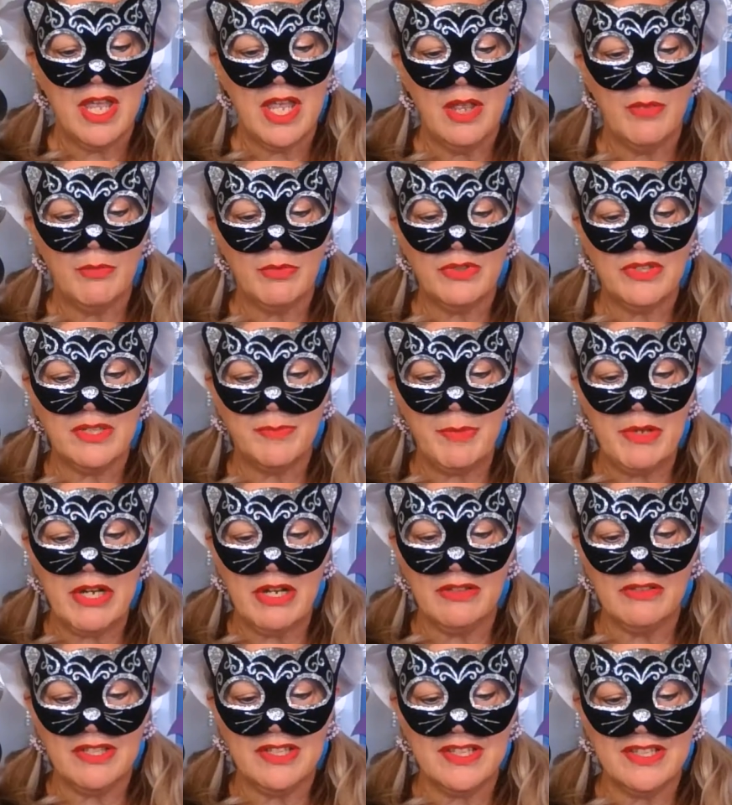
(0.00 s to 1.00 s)
it will spit
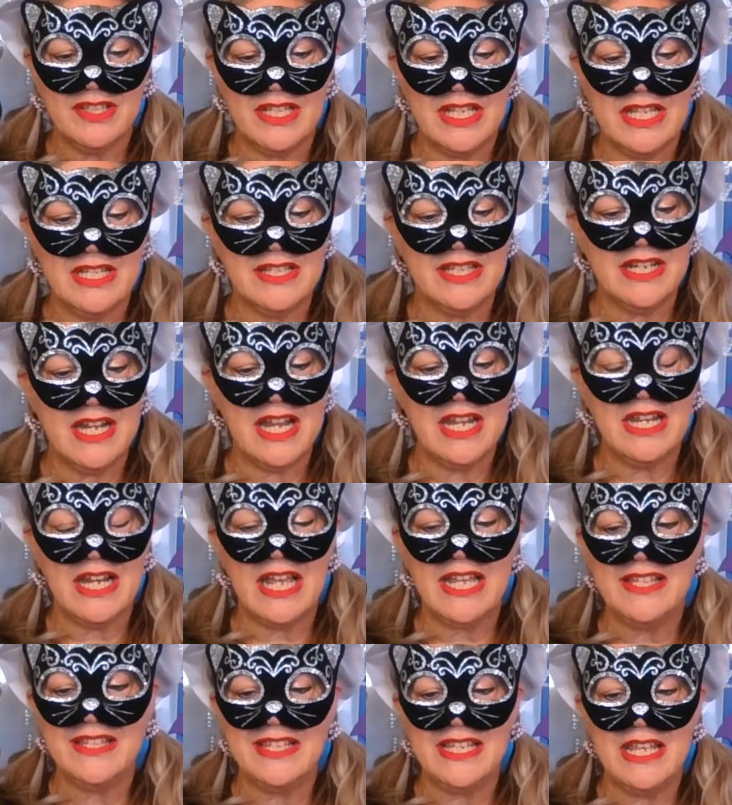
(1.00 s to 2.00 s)
out the seeds in a
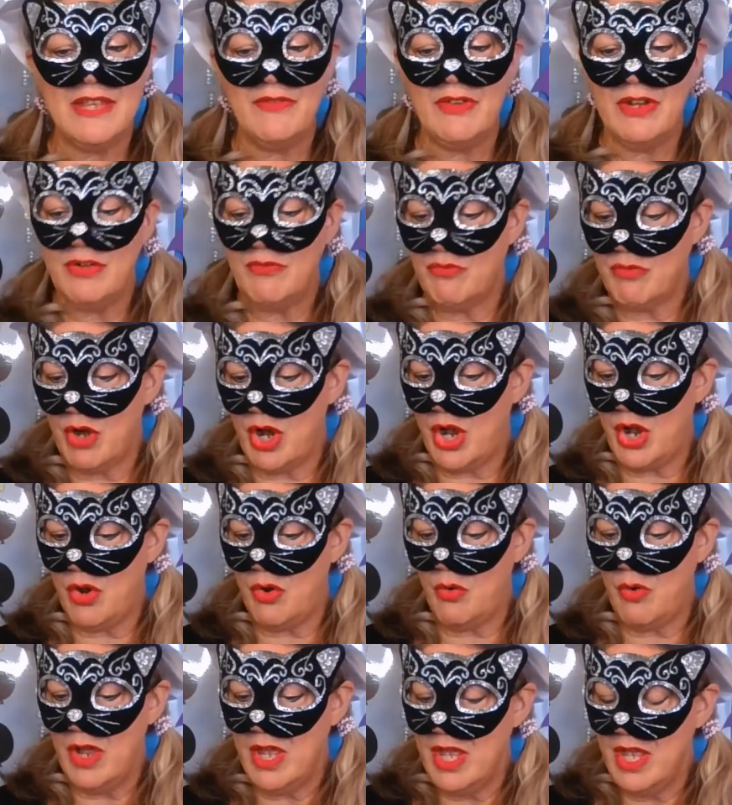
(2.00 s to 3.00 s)
nice even
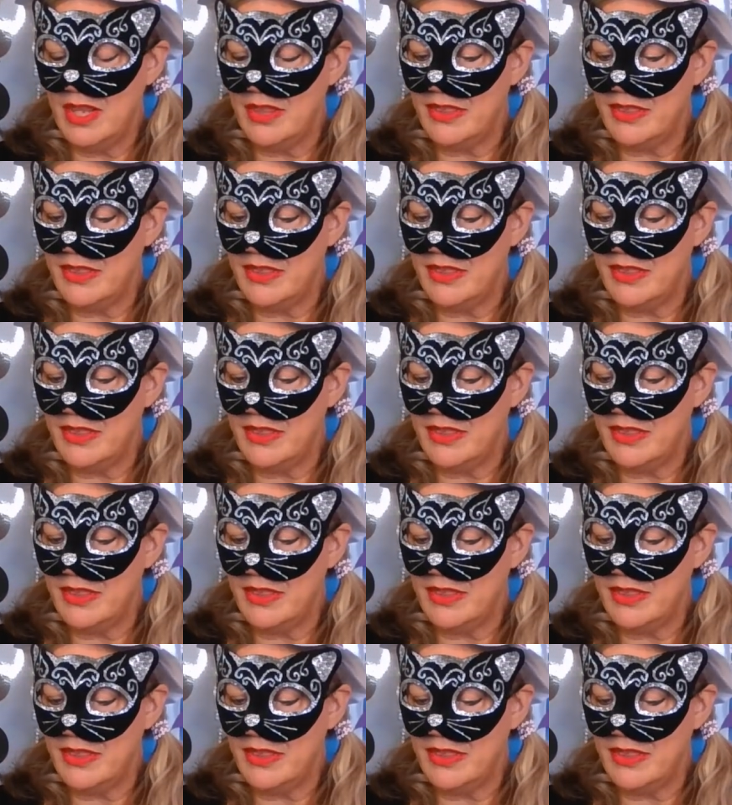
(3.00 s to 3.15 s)
row.